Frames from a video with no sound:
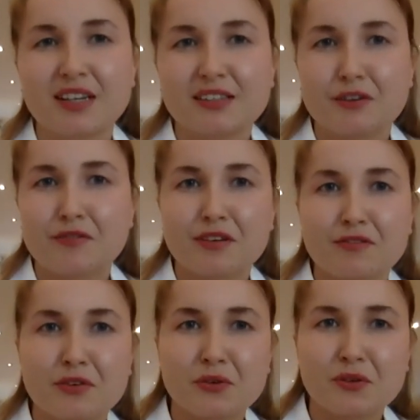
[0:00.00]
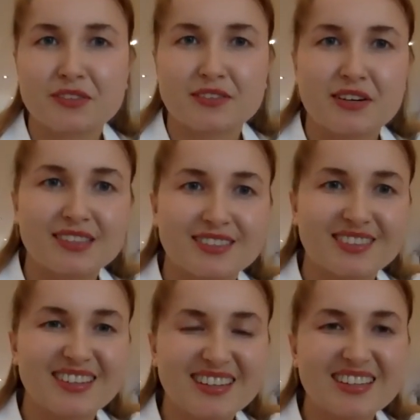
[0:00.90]
So I think for you as a
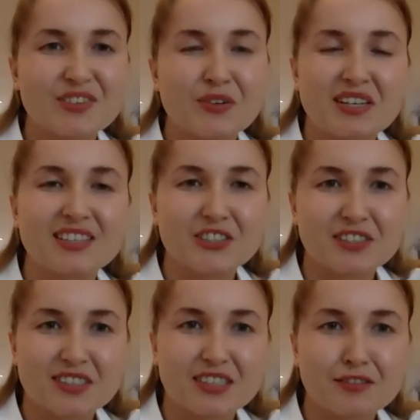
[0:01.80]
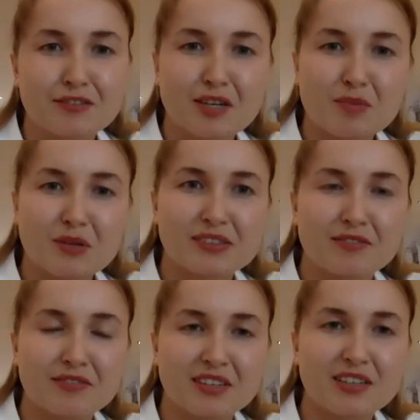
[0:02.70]
writer, it's quite interesting to think about
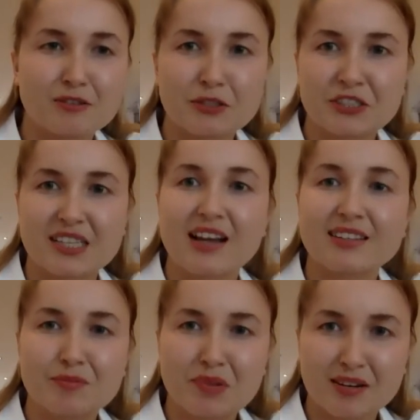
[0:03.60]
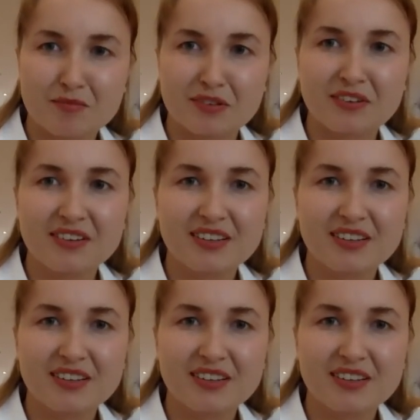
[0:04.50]
something which is unspeakable.